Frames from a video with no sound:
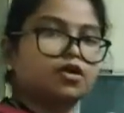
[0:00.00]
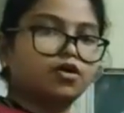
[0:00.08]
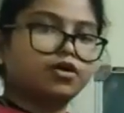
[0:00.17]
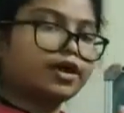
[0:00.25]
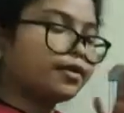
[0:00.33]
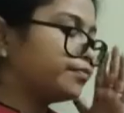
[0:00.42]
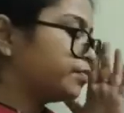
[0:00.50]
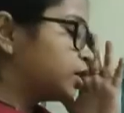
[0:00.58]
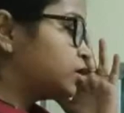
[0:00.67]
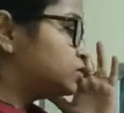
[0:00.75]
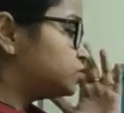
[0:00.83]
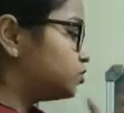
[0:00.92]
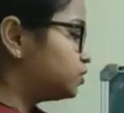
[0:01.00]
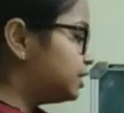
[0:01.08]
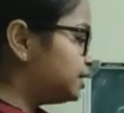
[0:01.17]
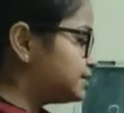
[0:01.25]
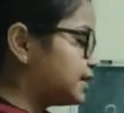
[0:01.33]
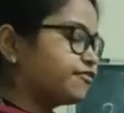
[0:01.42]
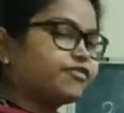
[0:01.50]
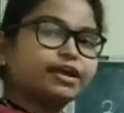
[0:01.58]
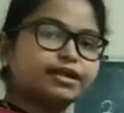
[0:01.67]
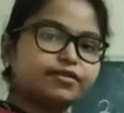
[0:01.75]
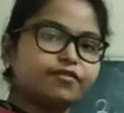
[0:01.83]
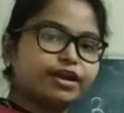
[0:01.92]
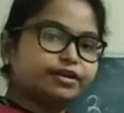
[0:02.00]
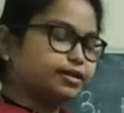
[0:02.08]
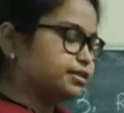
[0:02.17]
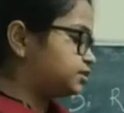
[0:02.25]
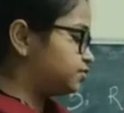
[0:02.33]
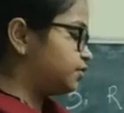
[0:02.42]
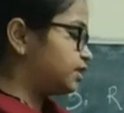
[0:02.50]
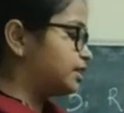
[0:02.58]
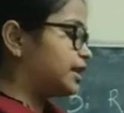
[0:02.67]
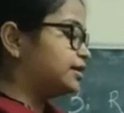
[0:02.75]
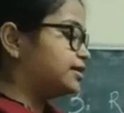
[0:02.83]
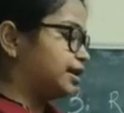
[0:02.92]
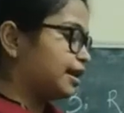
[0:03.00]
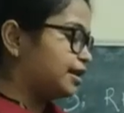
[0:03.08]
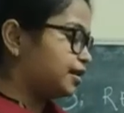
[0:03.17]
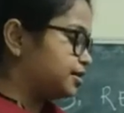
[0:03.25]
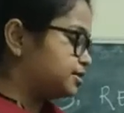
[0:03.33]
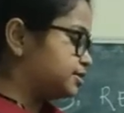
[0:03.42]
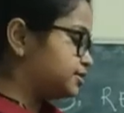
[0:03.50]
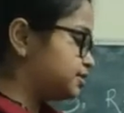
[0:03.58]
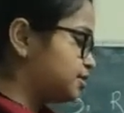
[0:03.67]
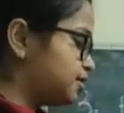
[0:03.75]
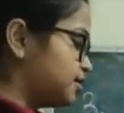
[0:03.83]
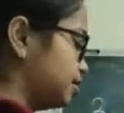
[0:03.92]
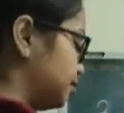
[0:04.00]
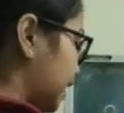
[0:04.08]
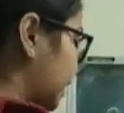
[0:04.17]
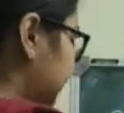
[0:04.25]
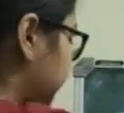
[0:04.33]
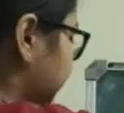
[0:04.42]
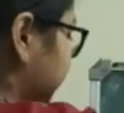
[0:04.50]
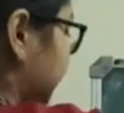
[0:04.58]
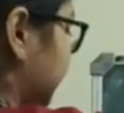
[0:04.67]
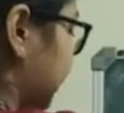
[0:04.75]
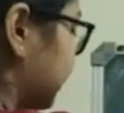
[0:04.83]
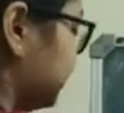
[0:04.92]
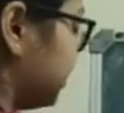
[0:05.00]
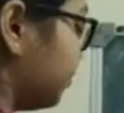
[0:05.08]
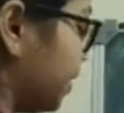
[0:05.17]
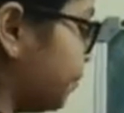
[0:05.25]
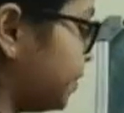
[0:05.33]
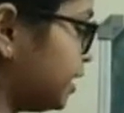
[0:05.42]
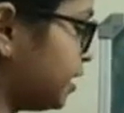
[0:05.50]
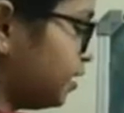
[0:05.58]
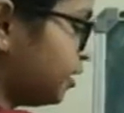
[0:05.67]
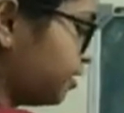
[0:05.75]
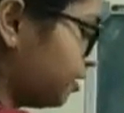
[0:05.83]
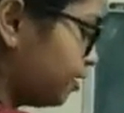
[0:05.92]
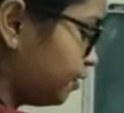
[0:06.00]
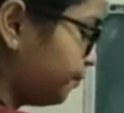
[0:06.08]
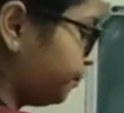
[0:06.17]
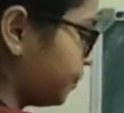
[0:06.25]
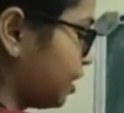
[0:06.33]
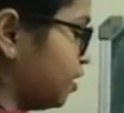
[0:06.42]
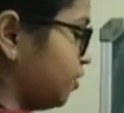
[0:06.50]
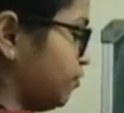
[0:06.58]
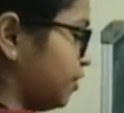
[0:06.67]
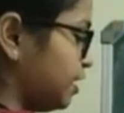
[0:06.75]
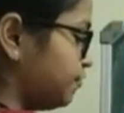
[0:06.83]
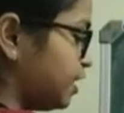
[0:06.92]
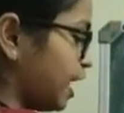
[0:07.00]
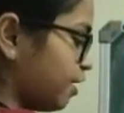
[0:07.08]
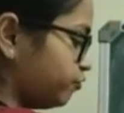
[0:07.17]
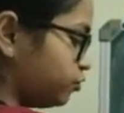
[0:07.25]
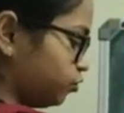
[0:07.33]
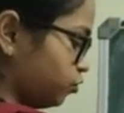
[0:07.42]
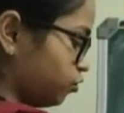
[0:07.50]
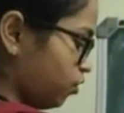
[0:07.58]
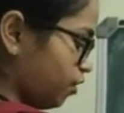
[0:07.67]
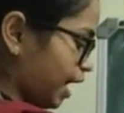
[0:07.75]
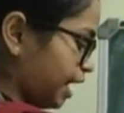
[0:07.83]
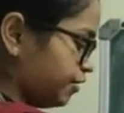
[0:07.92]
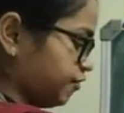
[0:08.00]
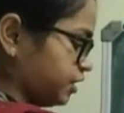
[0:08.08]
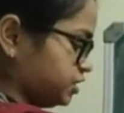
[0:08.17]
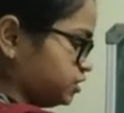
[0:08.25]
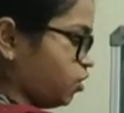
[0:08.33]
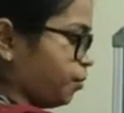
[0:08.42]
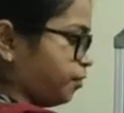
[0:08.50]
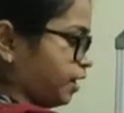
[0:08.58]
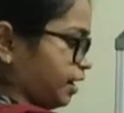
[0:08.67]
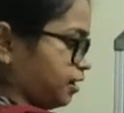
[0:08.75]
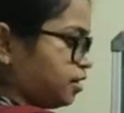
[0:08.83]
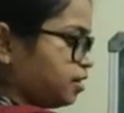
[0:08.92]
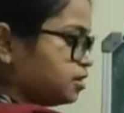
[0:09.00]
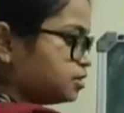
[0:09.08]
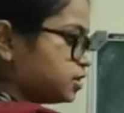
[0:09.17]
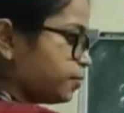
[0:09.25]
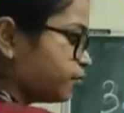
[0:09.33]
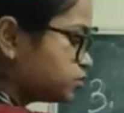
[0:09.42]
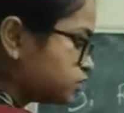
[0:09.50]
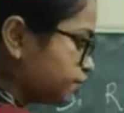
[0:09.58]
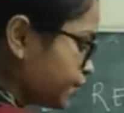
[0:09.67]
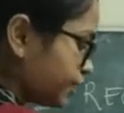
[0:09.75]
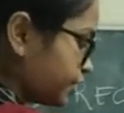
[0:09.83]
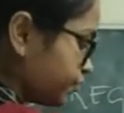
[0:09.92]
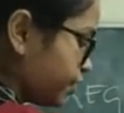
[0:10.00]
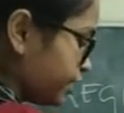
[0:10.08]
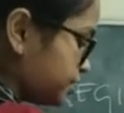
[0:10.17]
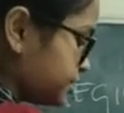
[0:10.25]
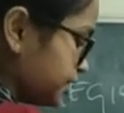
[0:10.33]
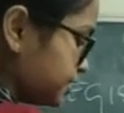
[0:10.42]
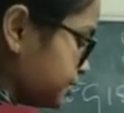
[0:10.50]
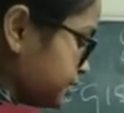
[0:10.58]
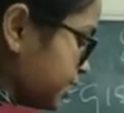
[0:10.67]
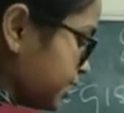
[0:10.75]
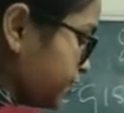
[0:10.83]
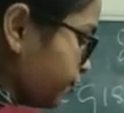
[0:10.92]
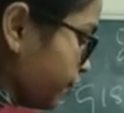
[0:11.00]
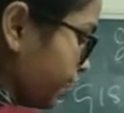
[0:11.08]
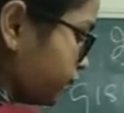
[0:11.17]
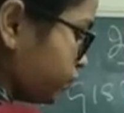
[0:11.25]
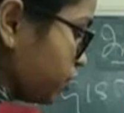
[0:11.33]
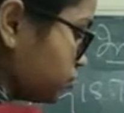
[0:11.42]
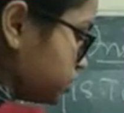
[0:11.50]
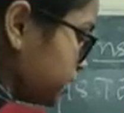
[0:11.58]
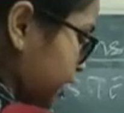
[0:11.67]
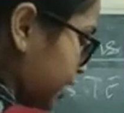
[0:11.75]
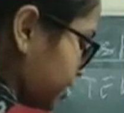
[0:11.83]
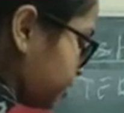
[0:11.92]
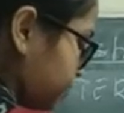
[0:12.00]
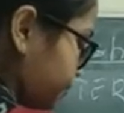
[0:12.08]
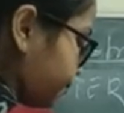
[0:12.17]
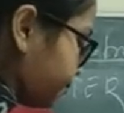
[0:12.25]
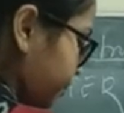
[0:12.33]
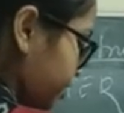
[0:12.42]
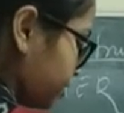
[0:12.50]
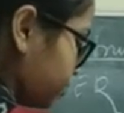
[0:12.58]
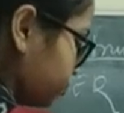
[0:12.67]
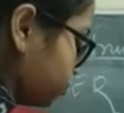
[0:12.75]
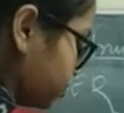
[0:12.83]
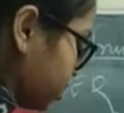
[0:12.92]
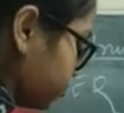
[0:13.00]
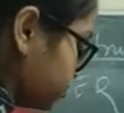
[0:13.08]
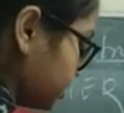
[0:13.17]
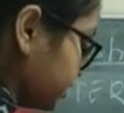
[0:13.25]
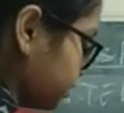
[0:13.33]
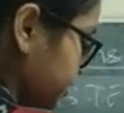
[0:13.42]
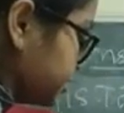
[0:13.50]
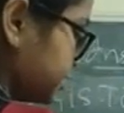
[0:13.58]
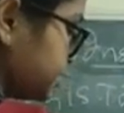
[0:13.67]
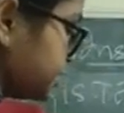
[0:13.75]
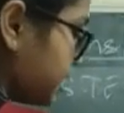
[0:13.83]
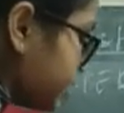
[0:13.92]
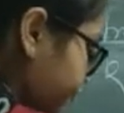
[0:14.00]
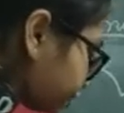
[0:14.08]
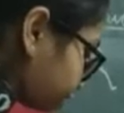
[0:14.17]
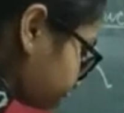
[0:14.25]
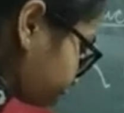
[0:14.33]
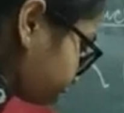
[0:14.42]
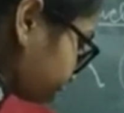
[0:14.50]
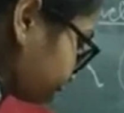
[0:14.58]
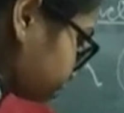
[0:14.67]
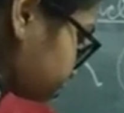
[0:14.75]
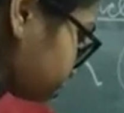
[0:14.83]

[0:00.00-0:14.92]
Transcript: Okay. So these effective address will then tell us that in the memory where we have to go and fetch the operand. Suppose effective address, let's take 5000 and 2000. This is the effective address.